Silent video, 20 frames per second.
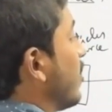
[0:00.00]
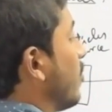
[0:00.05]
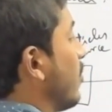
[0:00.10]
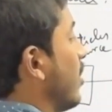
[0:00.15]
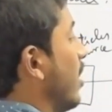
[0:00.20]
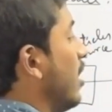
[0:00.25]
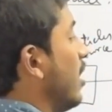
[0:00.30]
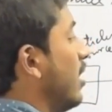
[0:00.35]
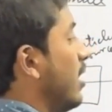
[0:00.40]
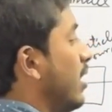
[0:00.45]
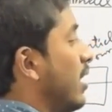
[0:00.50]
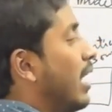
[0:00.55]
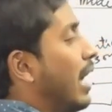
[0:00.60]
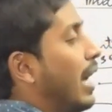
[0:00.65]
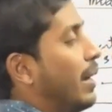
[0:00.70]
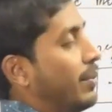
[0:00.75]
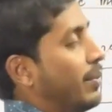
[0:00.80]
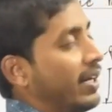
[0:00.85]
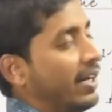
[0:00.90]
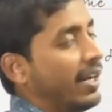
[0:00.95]
through the,
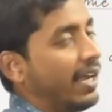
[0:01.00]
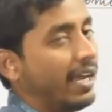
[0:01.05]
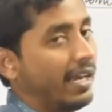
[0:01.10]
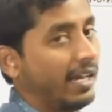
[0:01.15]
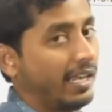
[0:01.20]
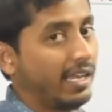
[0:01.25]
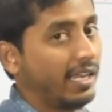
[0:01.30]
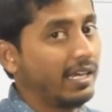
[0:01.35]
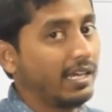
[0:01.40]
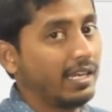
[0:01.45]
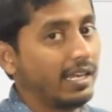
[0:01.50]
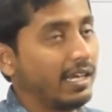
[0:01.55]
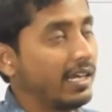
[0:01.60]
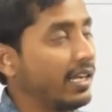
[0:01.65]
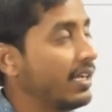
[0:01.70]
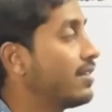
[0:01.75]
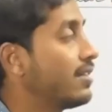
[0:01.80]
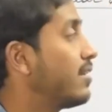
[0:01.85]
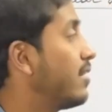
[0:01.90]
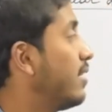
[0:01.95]
I mean again
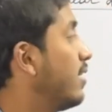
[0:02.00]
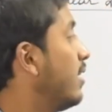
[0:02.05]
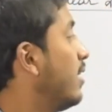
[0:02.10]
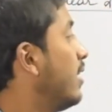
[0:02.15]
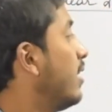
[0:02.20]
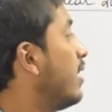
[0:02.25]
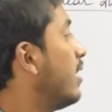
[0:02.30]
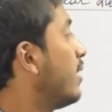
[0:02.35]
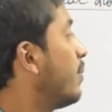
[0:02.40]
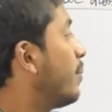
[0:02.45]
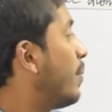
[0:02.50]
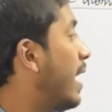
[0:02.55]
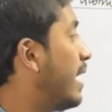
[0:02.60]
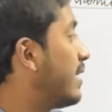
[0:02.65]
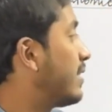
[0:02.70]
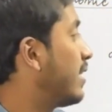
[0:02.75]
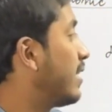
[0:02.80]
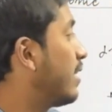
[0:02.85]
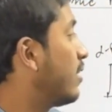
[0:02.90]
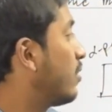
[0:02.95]
it is
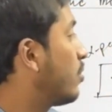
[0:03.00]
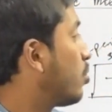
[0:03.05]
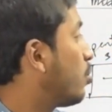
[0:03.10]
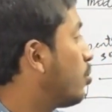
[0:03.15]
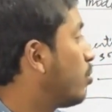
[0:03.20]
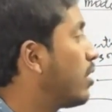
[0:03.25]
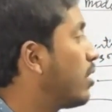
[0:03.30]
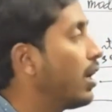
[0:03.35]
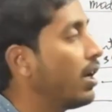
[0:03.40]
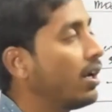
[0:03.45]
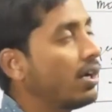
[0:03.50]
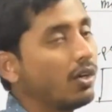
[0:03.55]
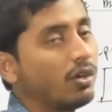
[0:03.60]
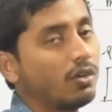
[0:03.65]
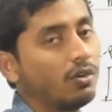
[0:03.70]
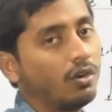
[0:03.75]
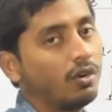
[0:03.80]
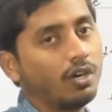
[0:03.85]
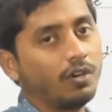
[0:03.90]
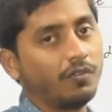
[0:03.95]
passing through the
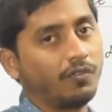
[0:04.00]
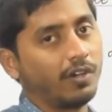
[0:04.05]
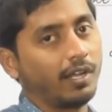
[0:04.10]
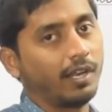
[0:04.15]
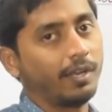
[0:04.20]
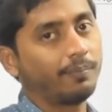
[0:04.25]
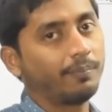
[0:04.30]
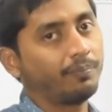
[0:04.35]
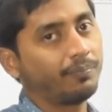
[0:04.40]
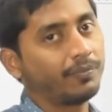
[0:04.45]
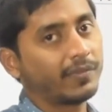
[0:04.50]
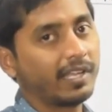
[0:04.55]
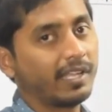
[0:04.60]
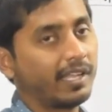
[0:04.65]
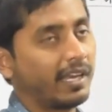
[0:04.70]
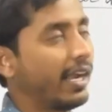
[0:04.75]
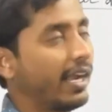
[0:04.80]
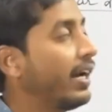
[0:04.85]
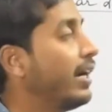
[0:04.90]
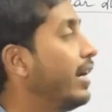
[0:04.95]
gold foil,
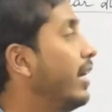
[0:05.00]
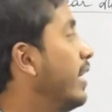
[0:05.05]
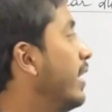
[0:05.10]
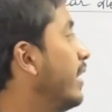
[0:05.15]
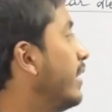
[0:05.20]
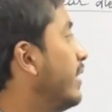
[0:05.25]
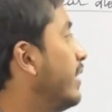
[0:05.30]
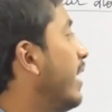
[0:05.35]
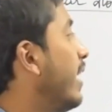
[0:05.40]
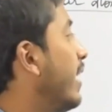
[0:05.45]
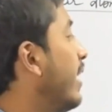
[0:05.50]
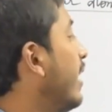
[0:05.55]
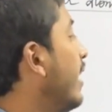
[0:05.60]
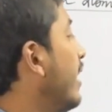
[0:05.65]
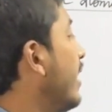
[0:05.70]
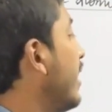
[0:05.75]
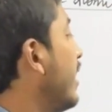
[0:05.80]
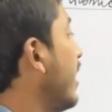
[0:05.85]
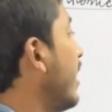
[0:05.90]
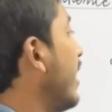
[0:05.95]
right. Then
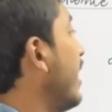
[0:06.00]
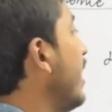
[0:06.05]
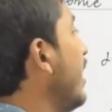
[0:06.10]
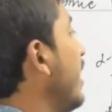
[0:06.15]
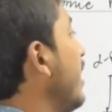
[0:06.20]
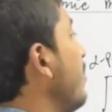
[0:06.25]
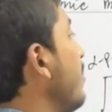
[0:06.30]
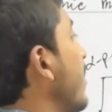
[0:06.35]
he